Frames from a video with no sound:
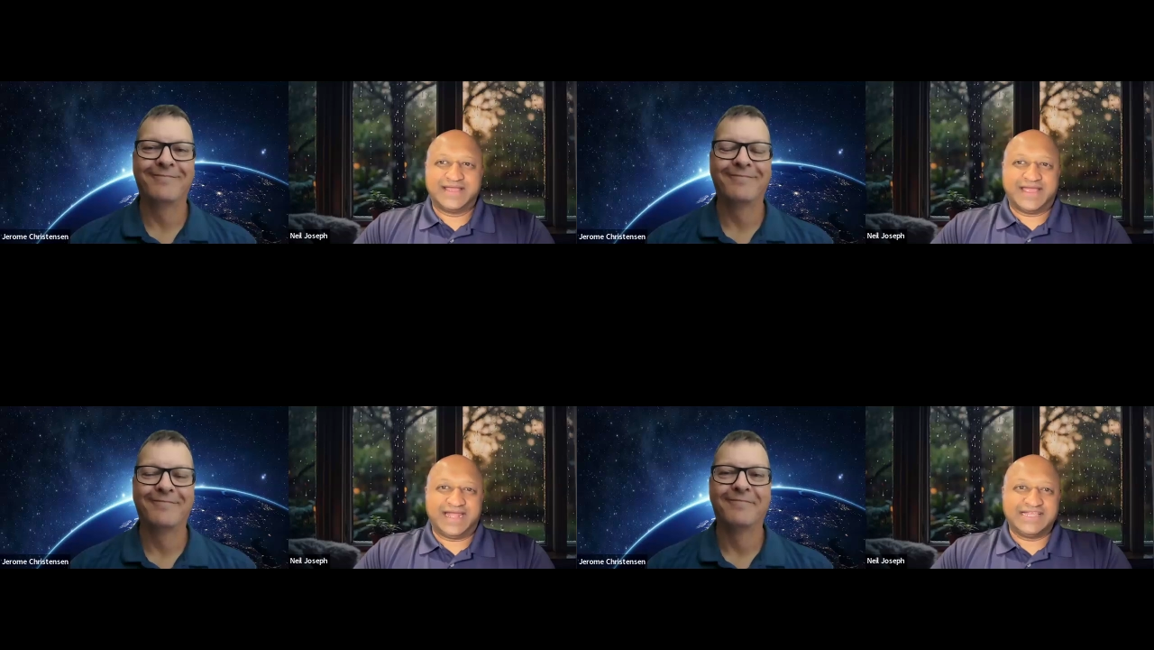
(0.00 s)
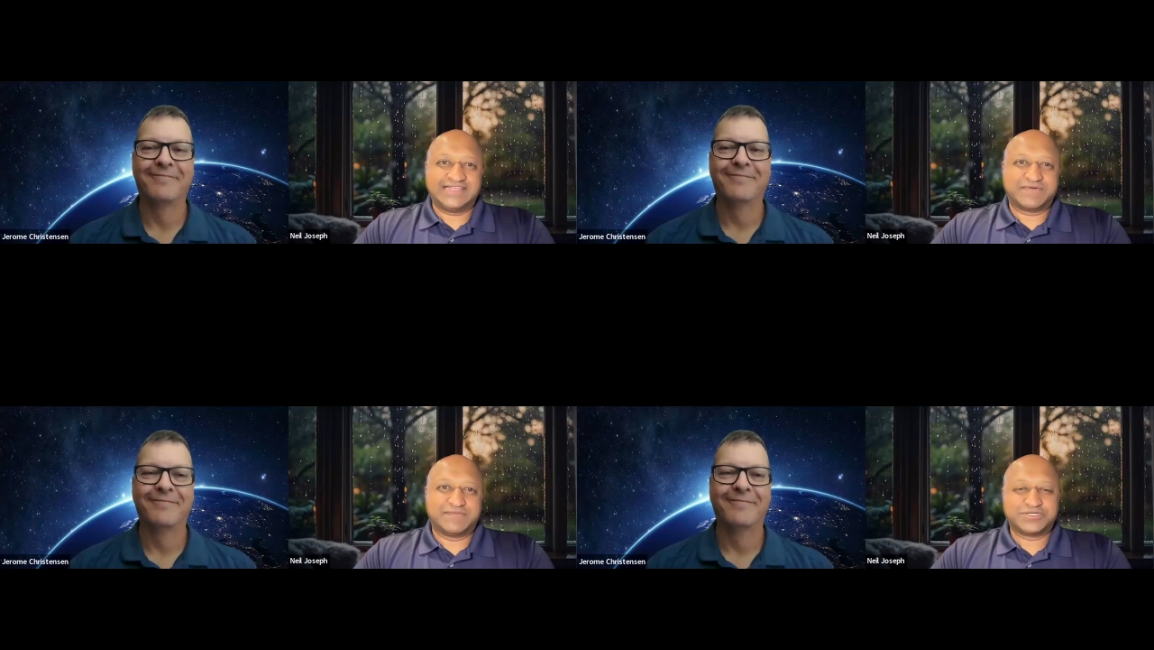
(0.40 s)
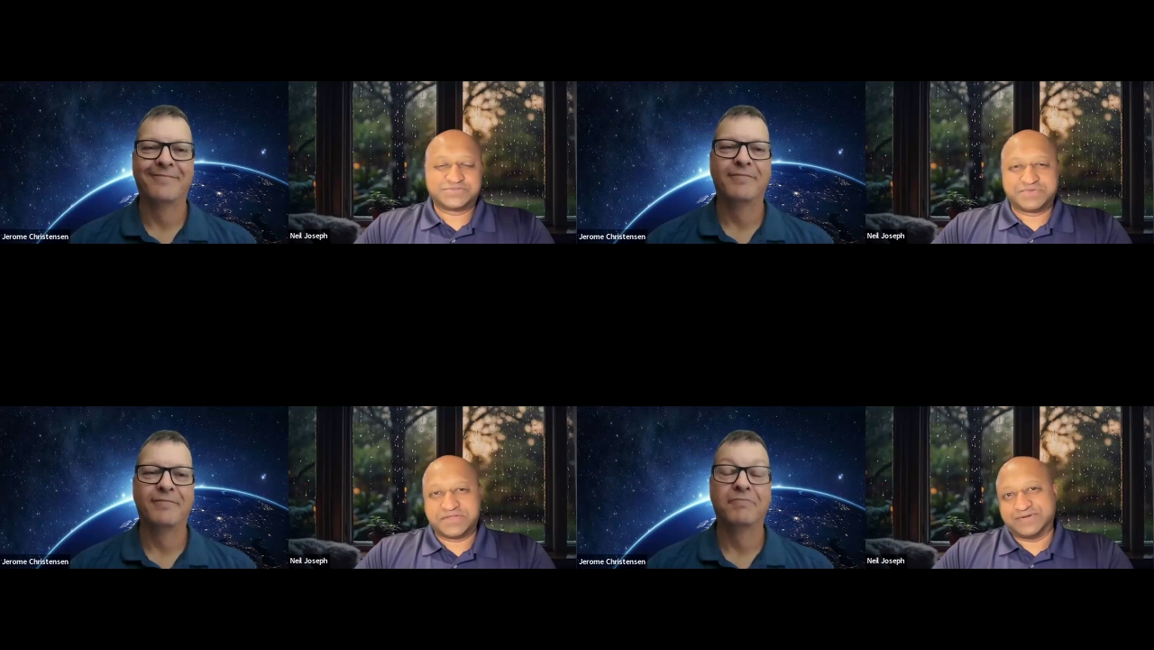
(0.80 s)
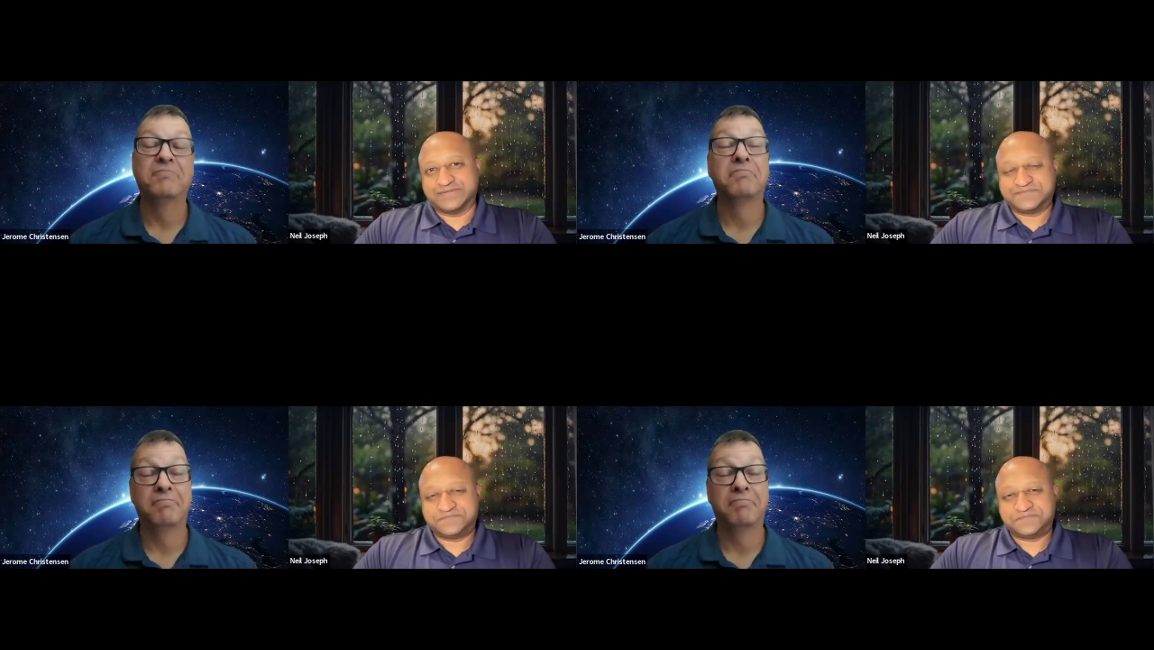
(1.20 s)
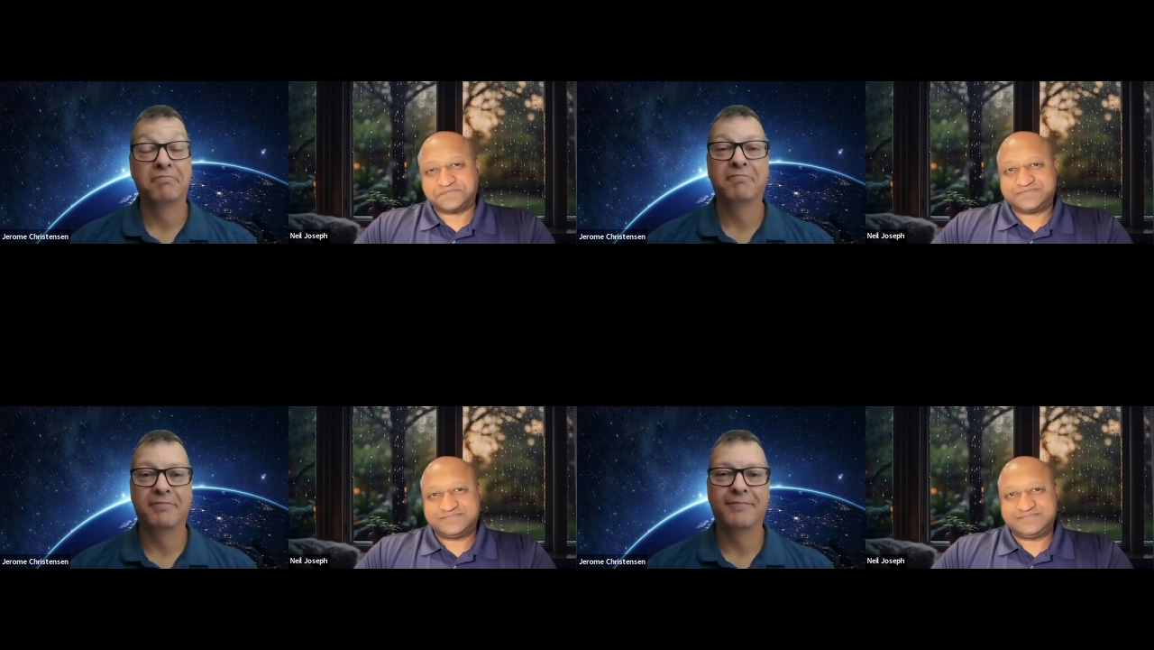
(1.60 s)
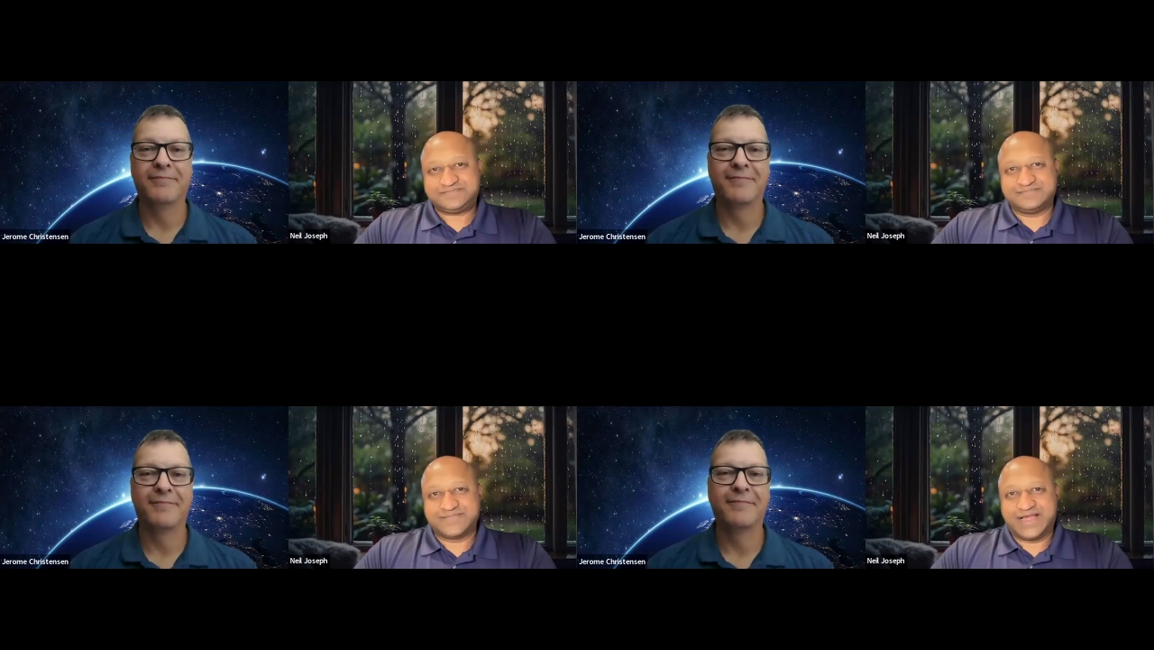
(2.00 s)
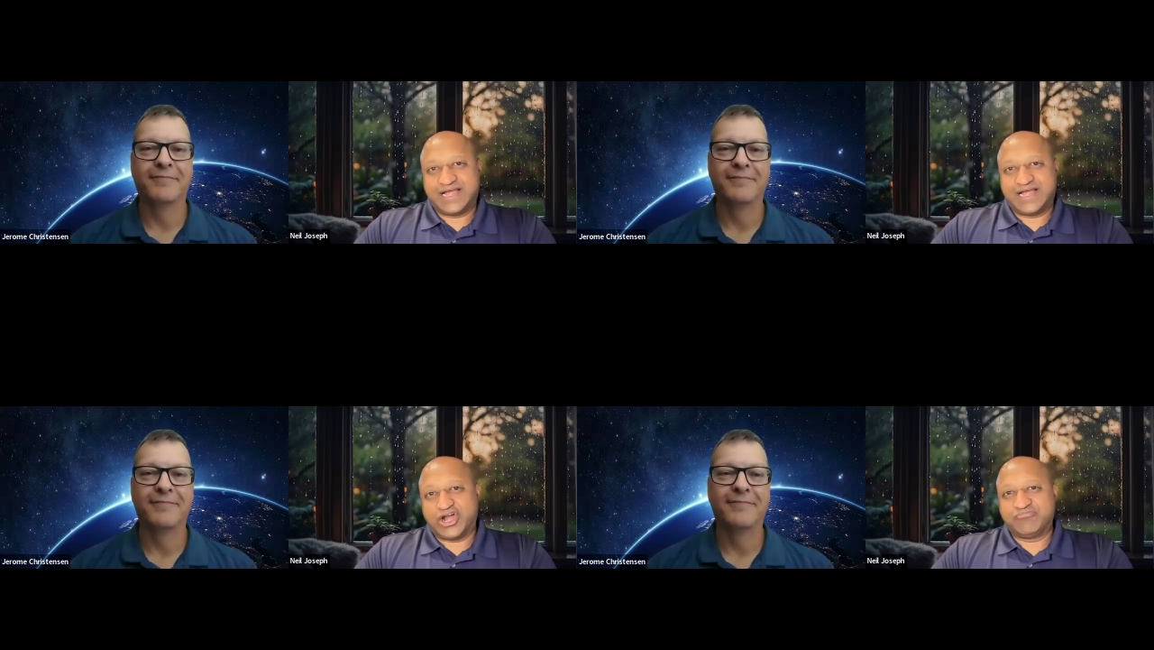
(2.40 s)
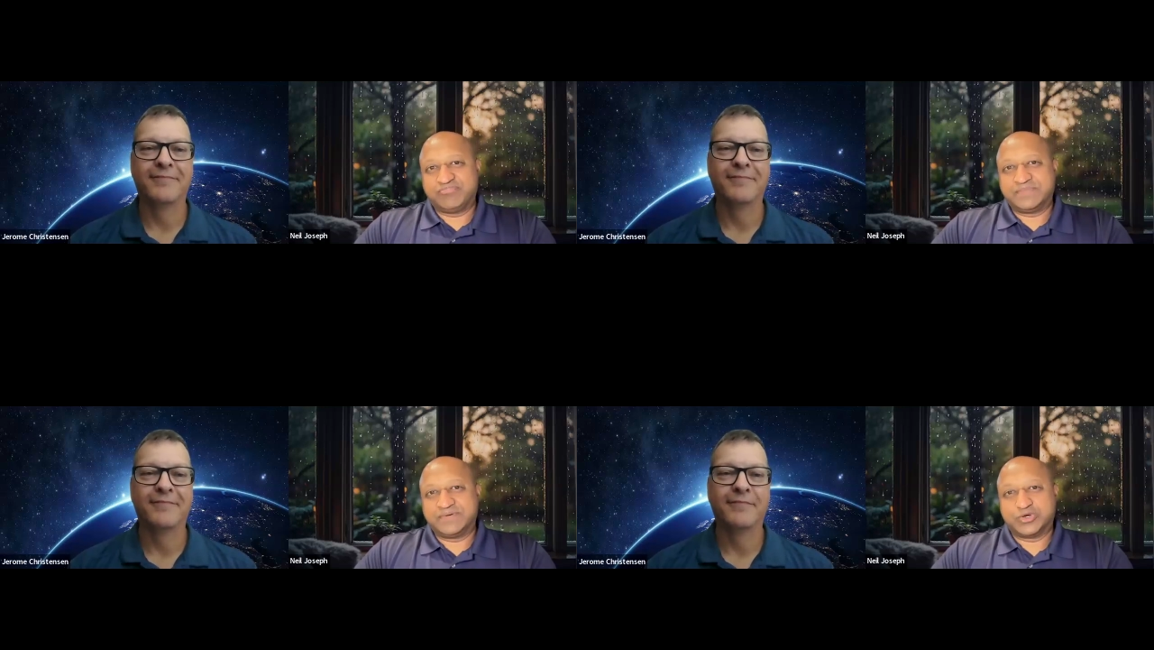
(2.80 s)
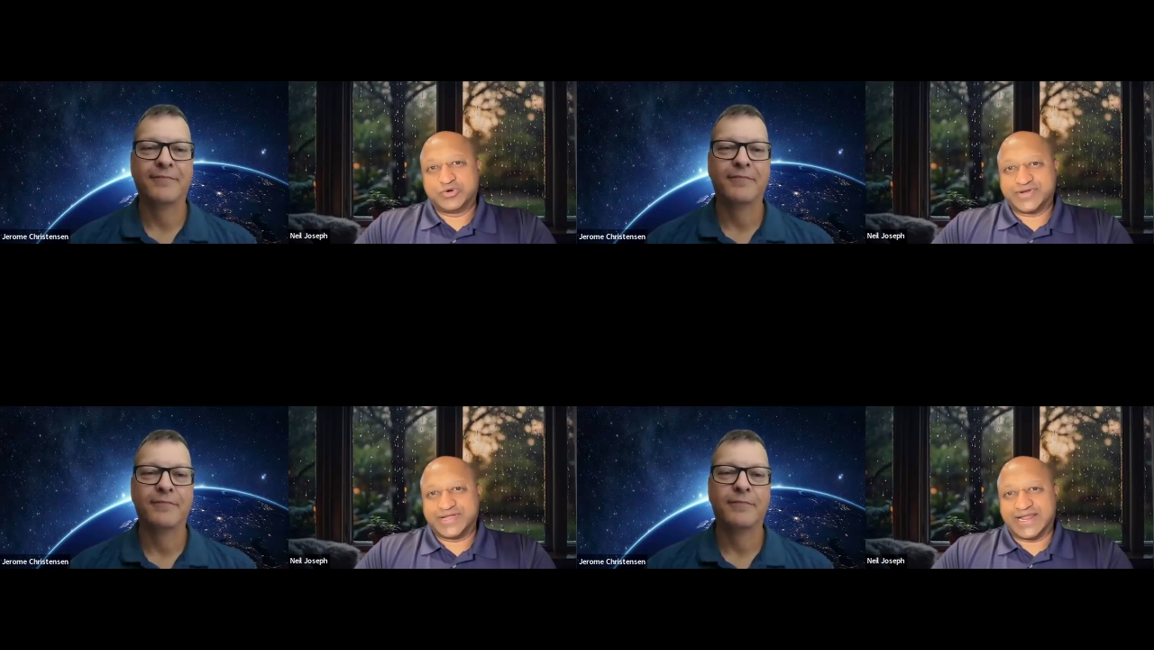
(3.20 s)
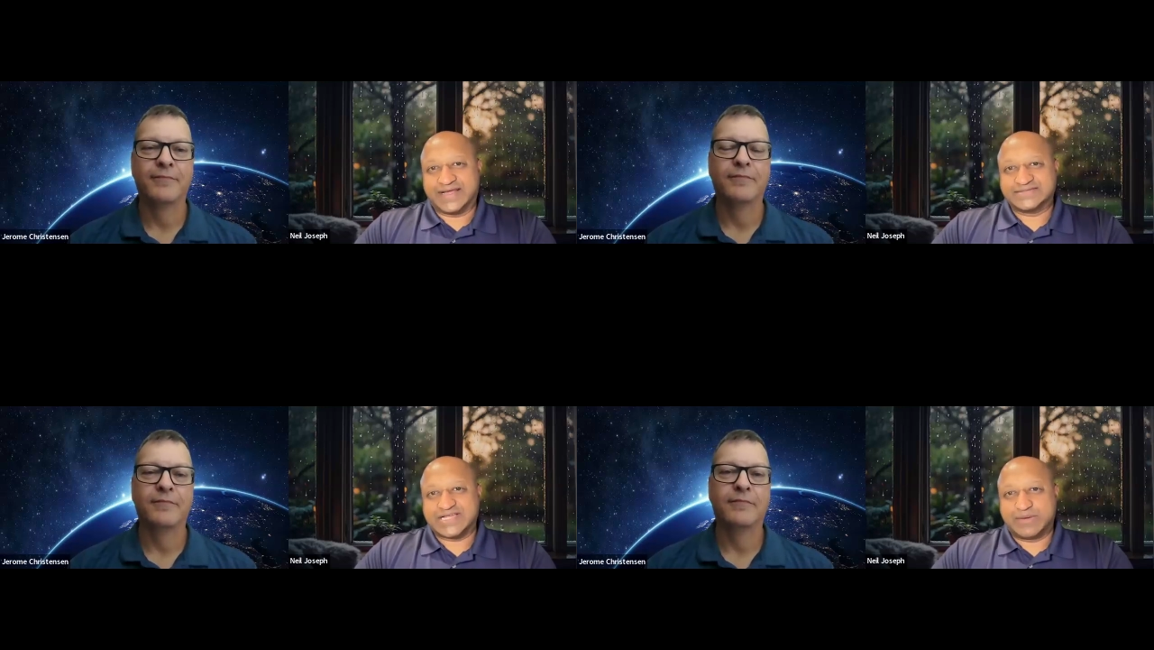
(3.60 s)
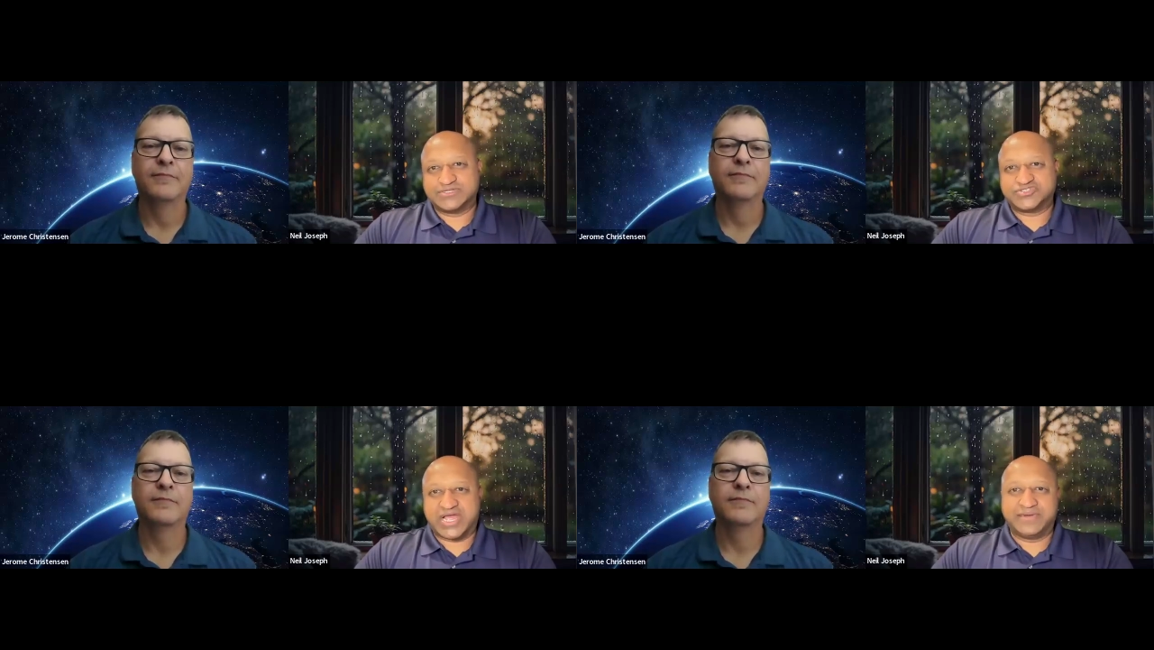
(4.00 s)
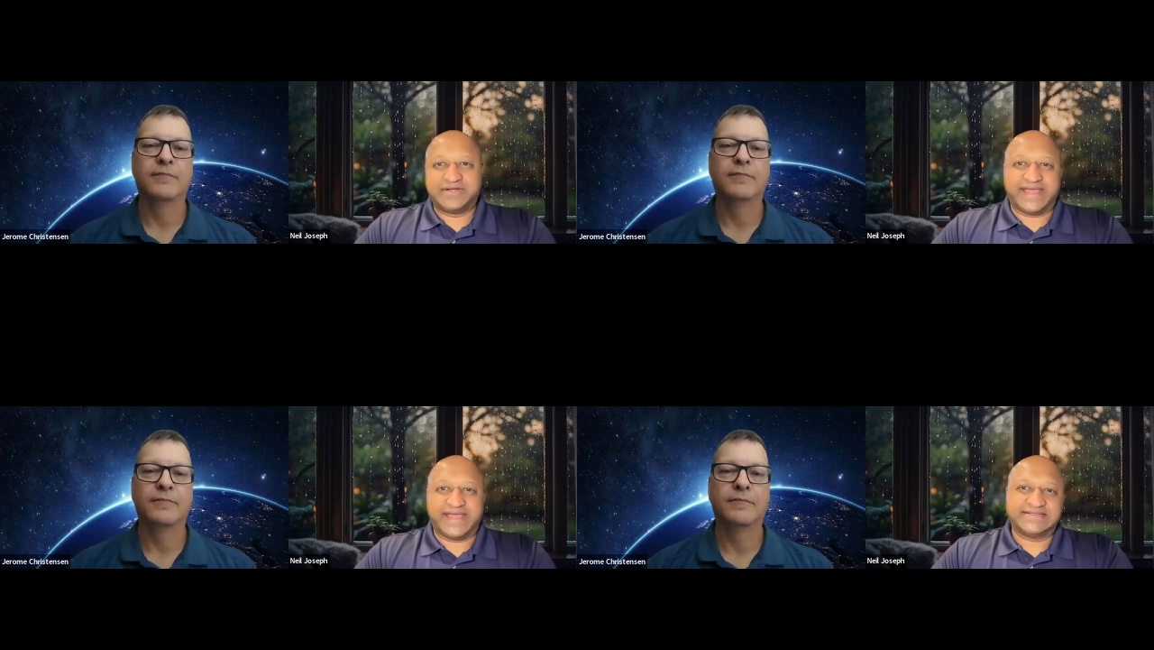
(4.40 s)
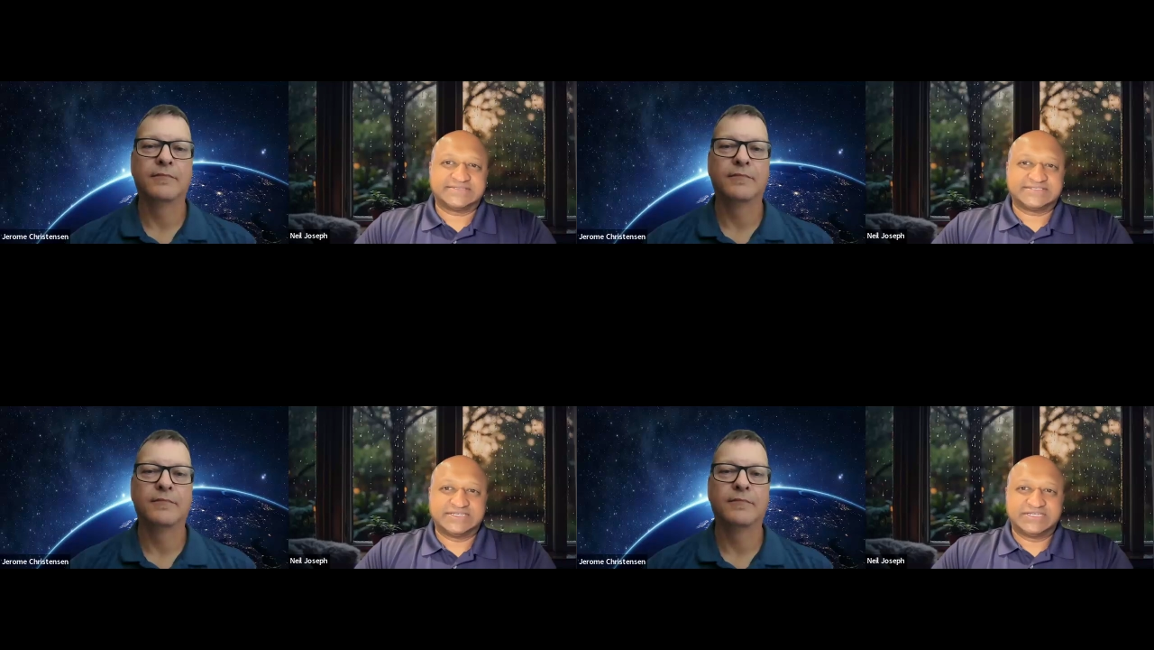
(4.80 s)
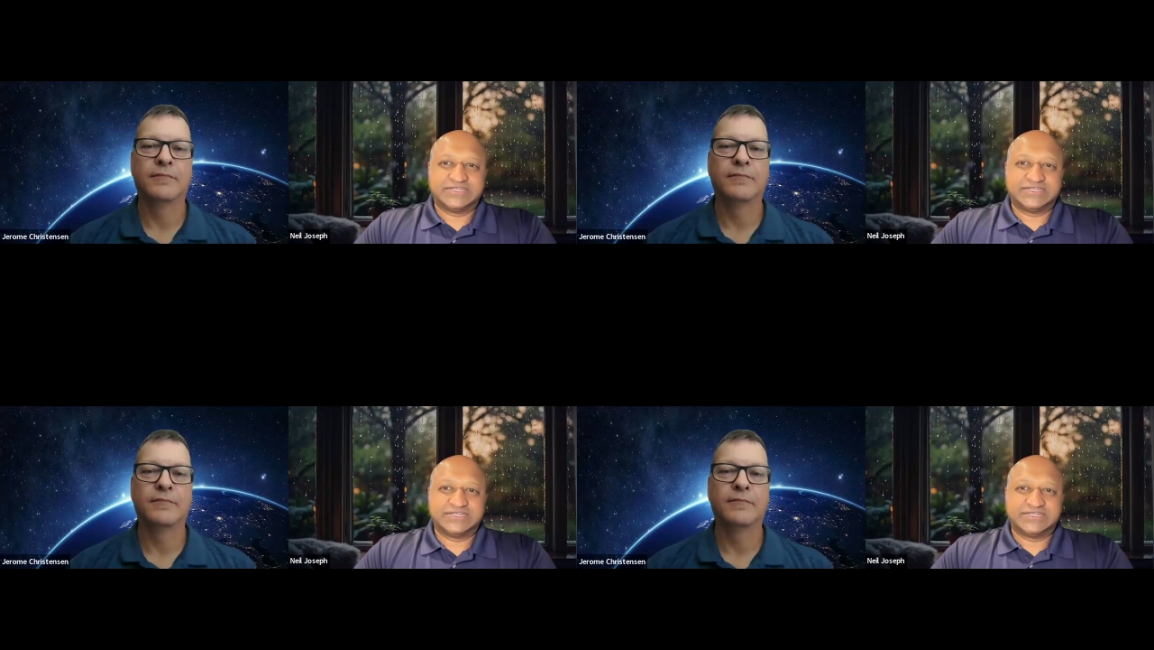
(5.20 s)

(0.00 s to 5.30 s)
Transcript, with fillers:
Speaker 1: at least for most people. A lot of people don't realize how much time it takes